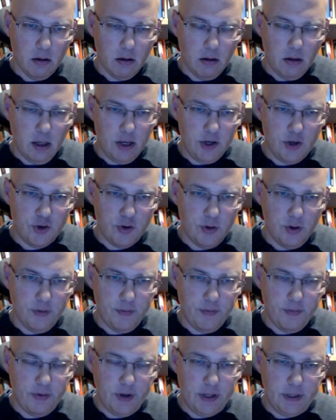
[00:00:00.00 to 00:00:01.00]
I should have
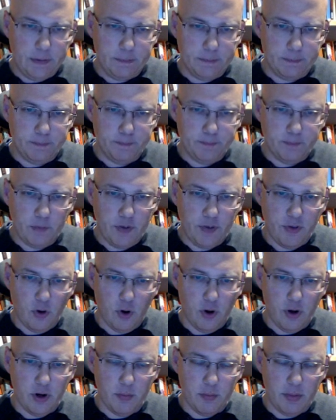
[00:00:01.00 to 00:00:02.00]

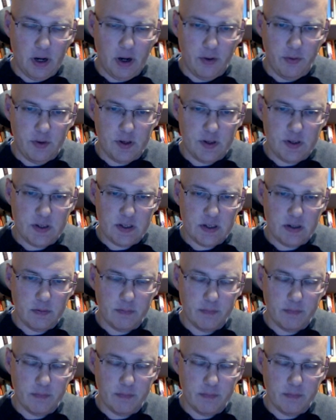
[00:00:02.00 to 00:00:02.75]
thought about this